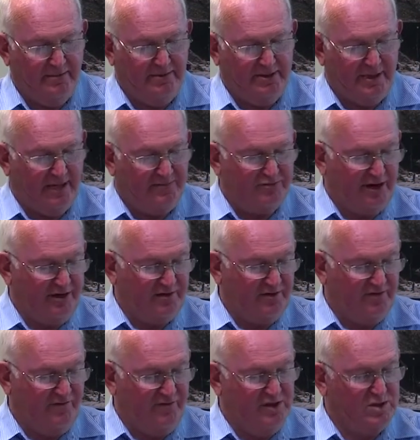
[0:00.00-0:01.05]
With the outbreak
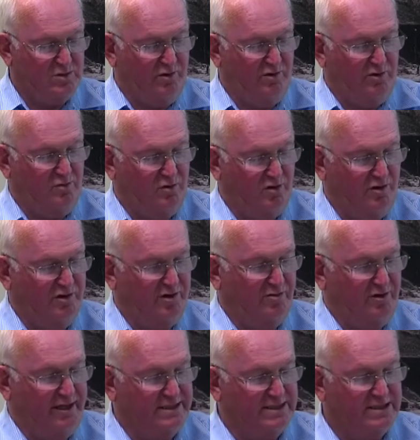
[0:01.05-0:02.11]
of the First World War, the
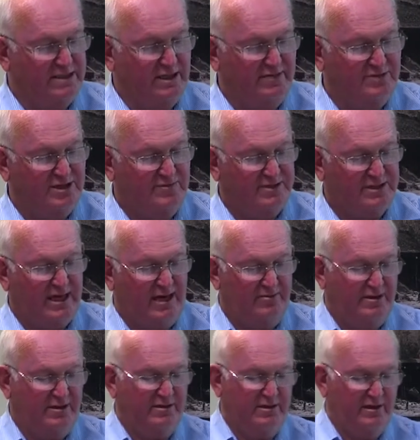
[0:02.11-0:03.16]
less steamships
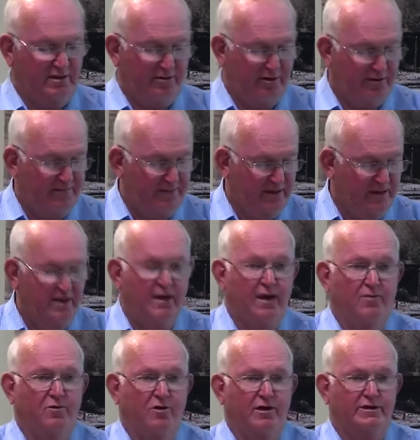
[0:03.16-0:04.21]
come to the Illawarra
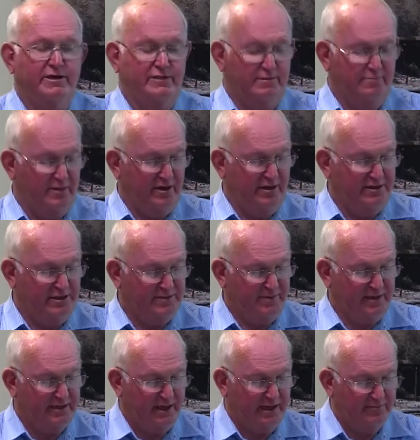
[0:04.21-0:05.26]
and work in the mines
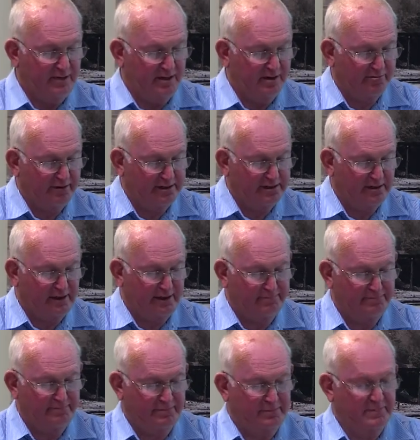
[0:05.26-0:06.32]
became irregular.
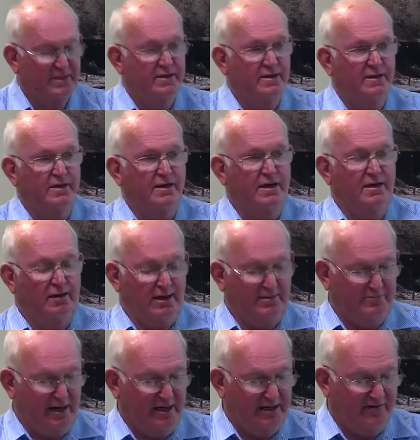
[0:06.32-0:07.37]
And
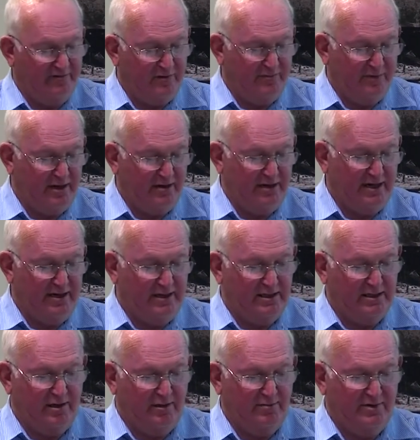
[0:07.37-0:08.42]
like many of the
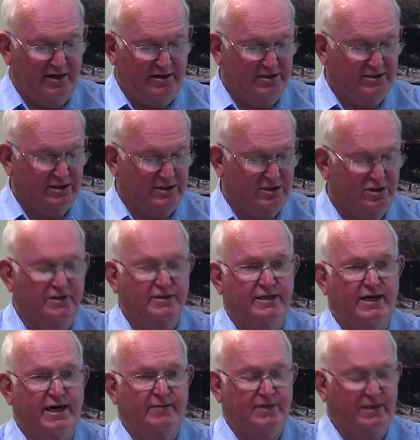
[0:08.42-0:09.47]
Balgownie coal miners, he joined
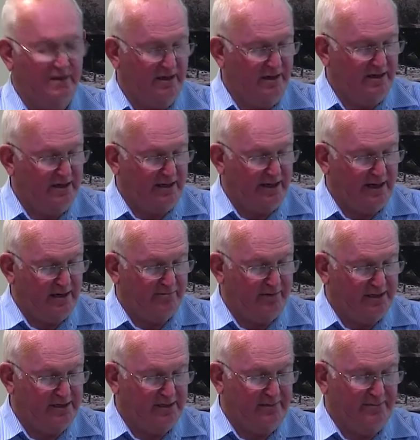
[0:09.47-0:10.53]
the army to get a
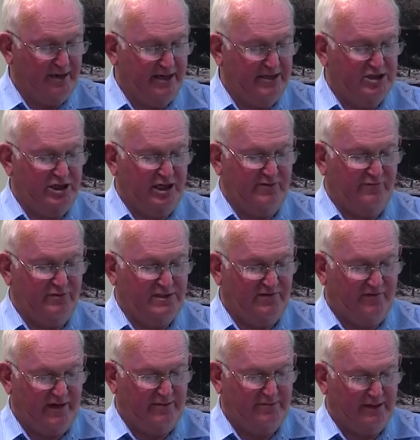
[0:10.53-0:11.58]
regular paycheck for his
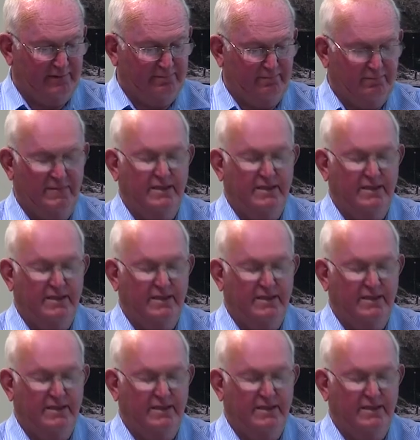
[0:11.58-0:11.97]
family.